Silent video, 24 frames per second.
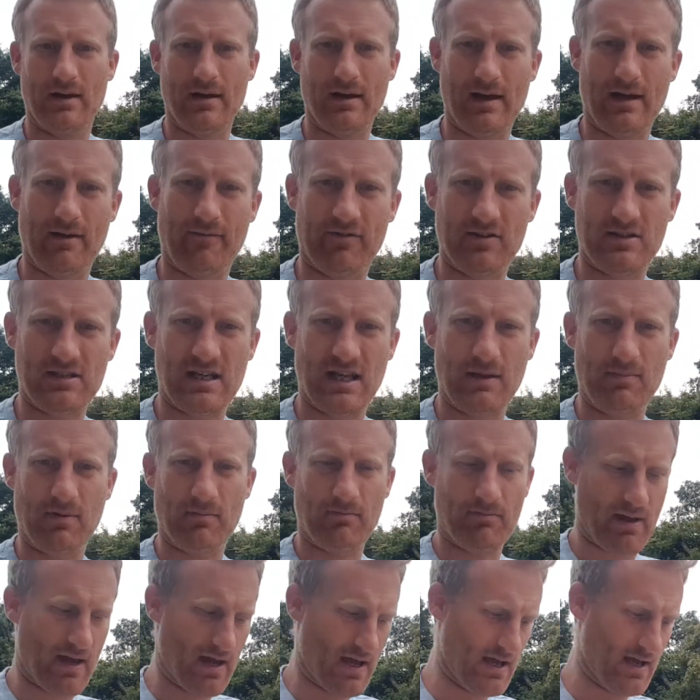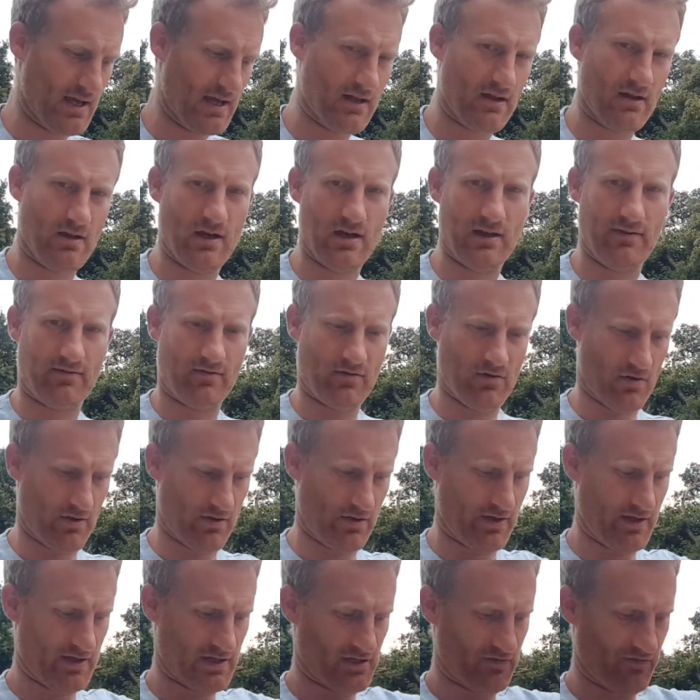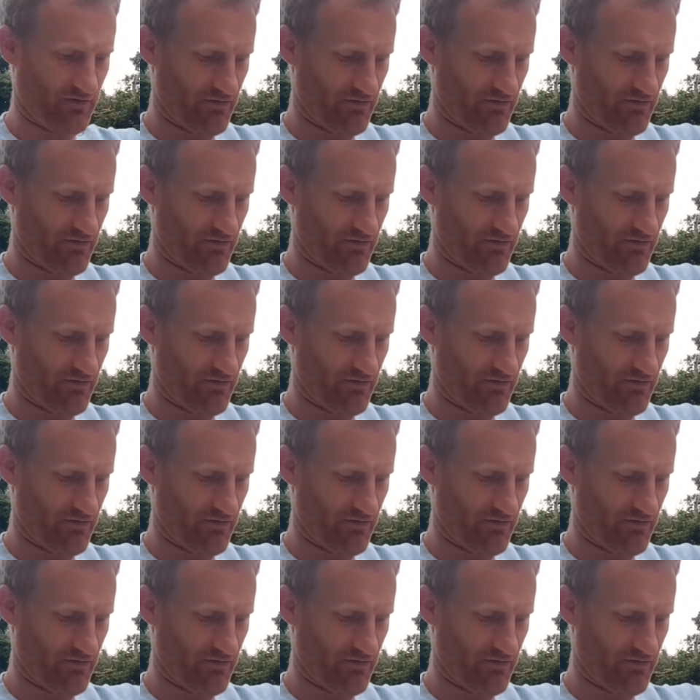And for sleeping bag, I have got this